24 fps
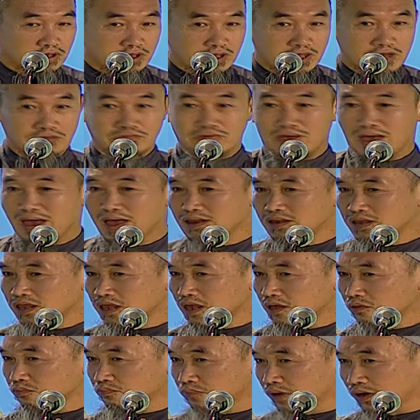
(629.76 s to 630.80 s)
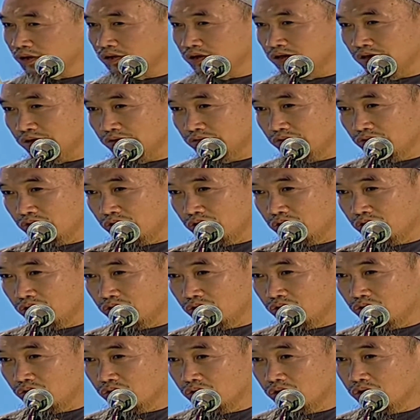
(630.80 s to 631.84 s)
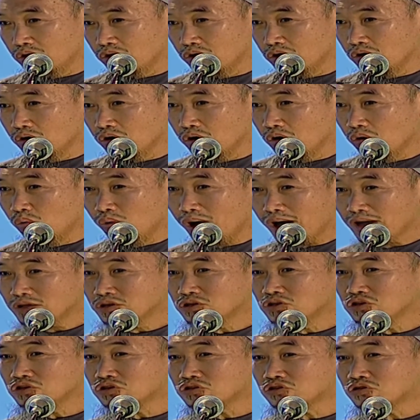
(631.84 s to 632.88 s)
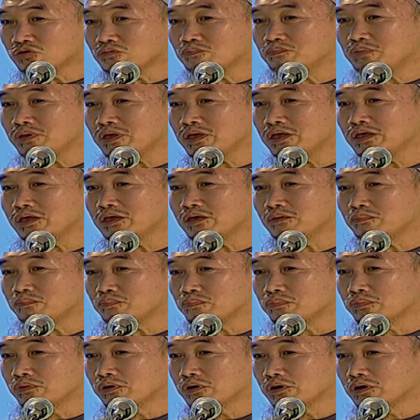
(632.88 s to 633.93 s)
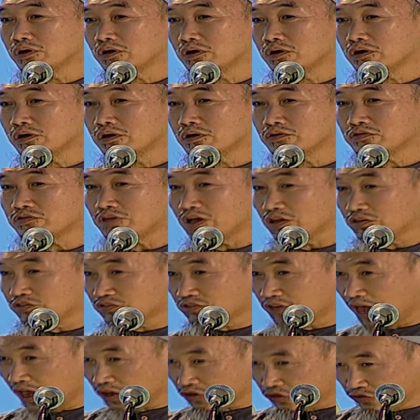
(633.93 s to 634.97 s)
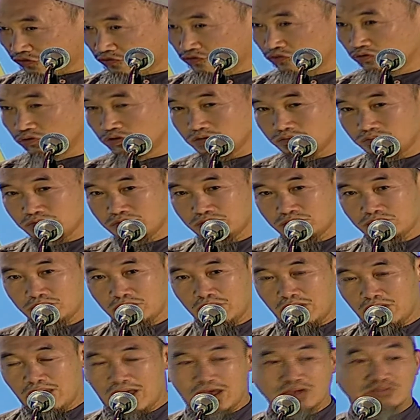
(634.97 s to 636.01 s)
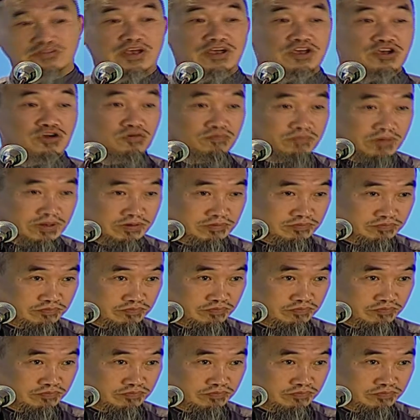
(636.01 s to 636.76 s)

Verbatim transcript: If anybody wants to be successful as a human,